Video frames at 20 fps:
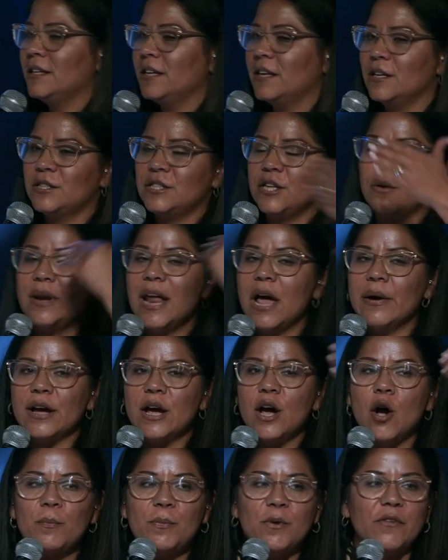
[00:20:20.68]
So now I
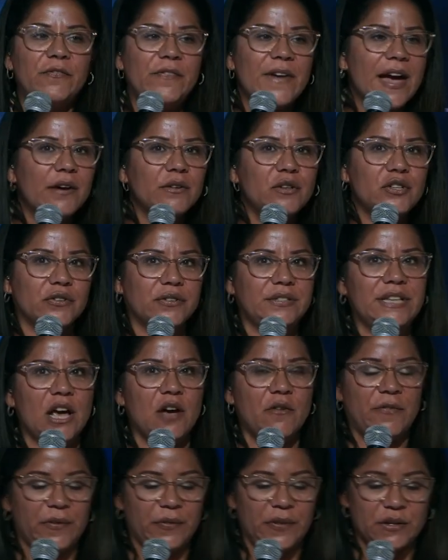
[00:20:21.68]
hope you found
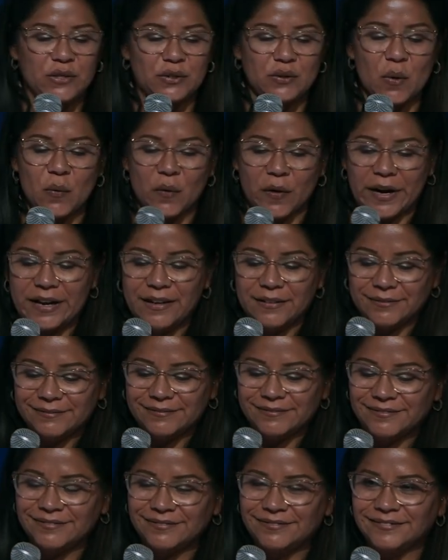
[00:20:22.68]
yourself in the story
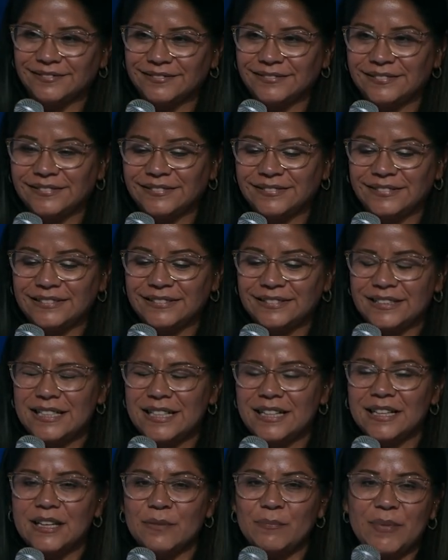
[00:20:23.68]

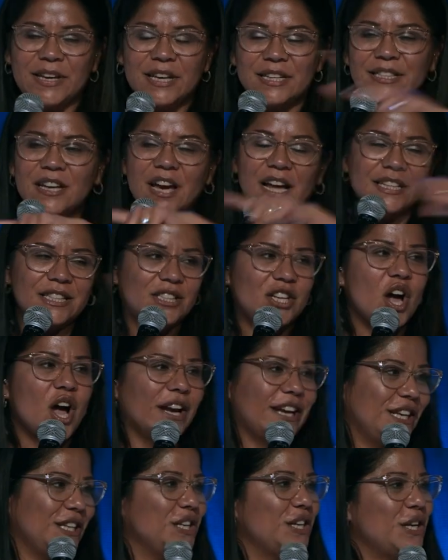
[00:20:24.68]
because God's
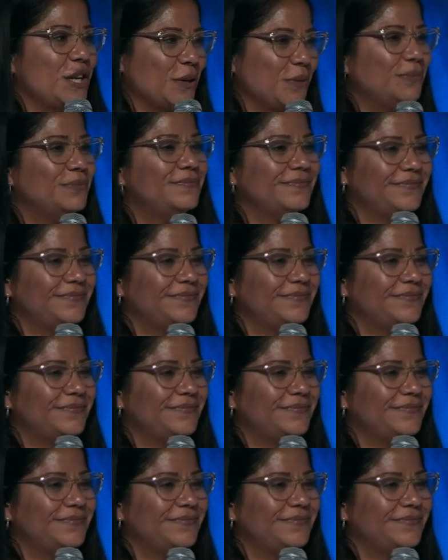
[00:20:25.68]
talking to you.